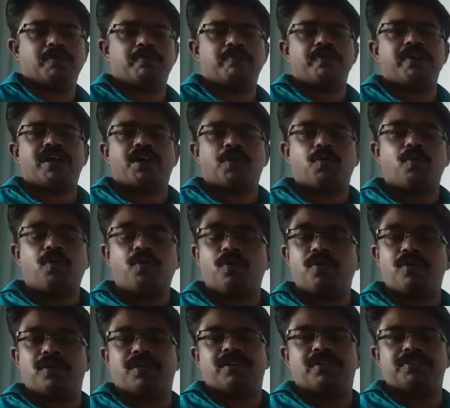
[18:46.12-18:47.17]
We are
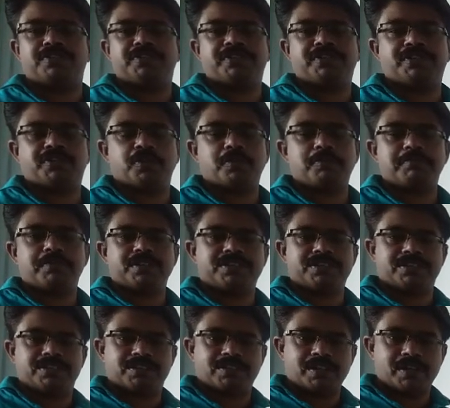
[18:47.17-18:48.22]
all so much
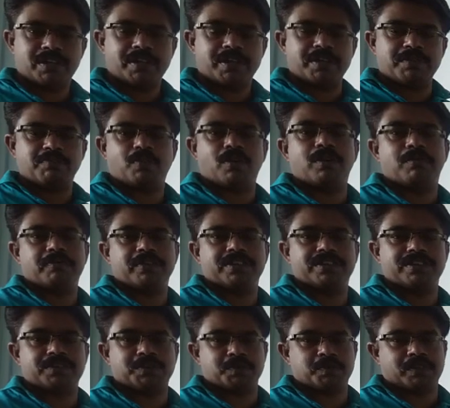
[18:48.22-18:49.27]
involved
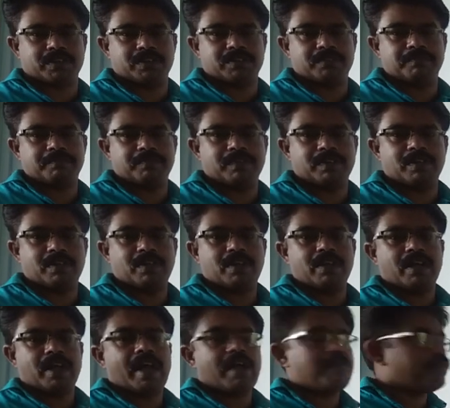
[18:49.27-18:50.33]
in this one.
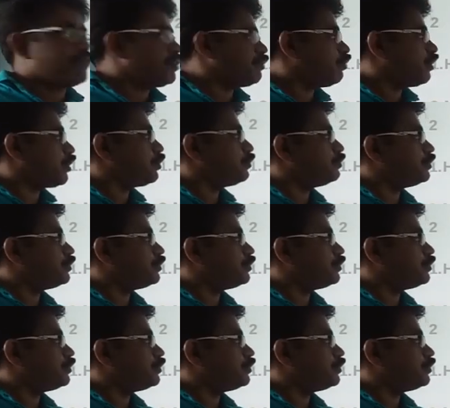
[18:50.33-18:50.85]
Every one of